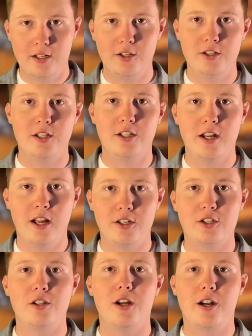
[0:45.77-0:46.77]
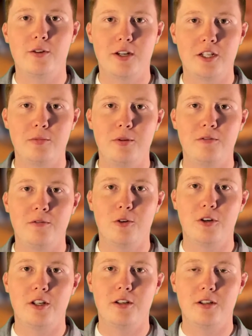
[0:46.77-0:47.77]
Here's an enchilada recipe for
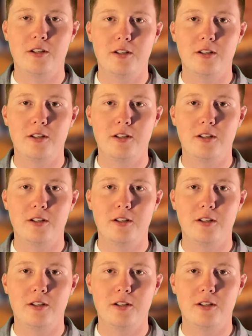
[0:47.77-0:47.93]
you.